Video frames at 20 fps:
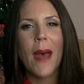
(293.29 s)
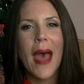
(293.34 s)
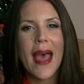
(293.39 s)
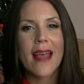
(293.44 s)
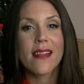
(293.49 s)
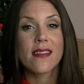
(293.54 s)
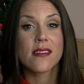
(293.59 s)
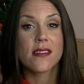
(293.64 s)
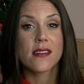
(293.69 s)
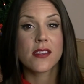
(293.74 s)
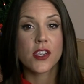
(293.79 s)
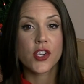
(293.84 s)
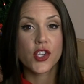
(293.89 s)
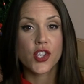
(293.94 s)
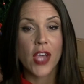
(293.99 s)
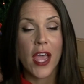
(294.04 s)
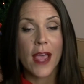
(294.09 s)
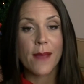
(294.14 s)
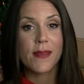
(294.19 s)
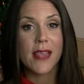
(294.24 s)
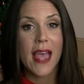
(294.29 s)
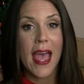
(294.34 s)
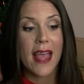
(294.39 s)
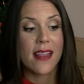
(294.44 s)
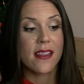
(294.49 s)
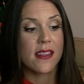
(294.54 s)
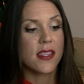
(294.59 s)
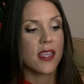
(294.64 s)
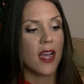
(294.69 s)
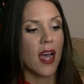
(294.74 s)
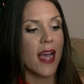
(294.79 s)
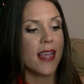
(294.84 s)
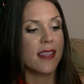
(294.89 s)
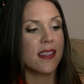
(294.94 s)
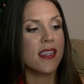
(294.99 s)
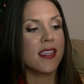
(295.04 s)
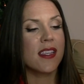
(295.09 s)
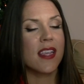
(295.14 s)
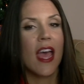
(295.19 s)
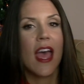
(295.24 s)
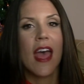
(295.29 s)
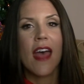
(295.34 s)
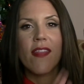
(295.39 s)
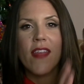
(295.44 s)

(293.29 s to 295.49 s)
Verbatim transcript: patterns, shapes, and sizes